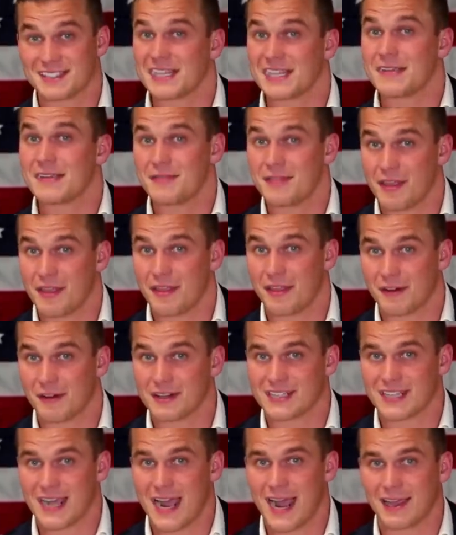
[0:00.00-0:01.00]
Steven that
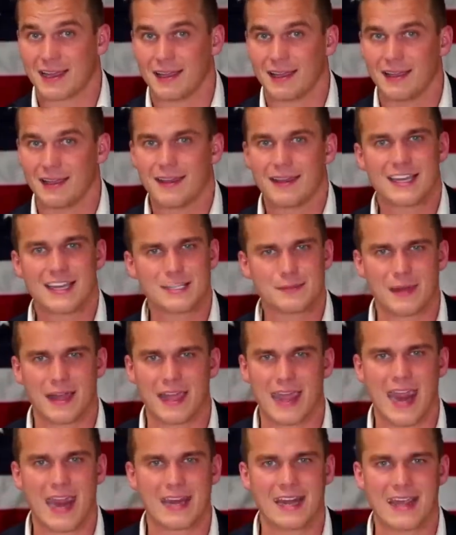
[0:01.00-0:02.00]
they're attacking is
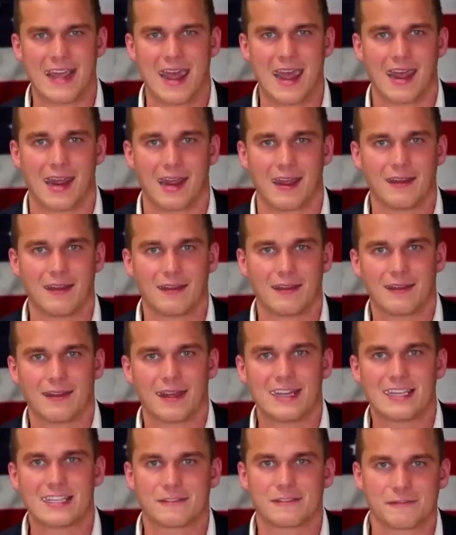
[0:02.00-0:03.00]
my A D A.
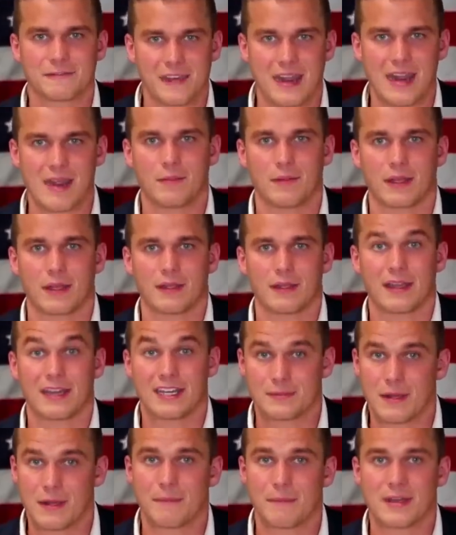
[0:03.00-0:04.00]
He's family,
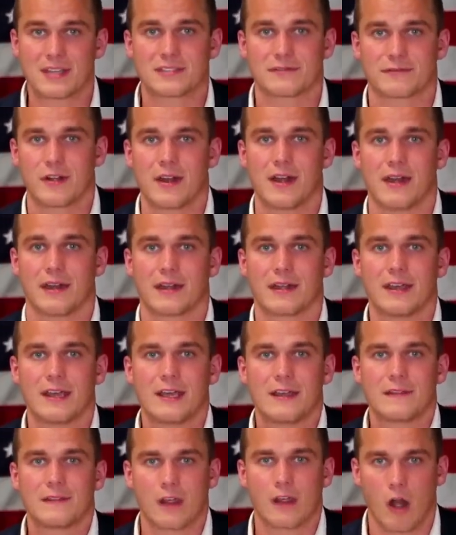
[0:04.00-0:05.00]
and he's my best friend.
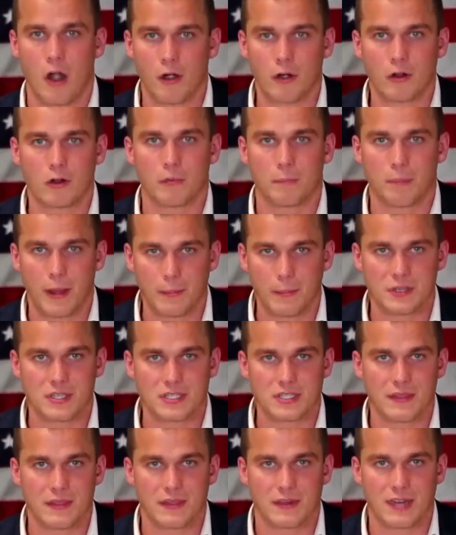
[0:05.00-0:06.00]
The article
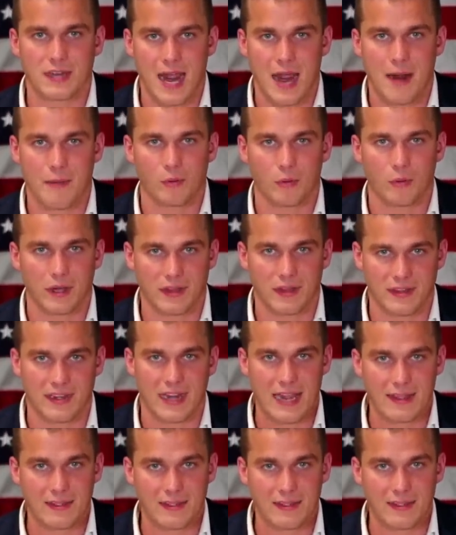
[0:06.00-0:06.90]
published in the tabloid The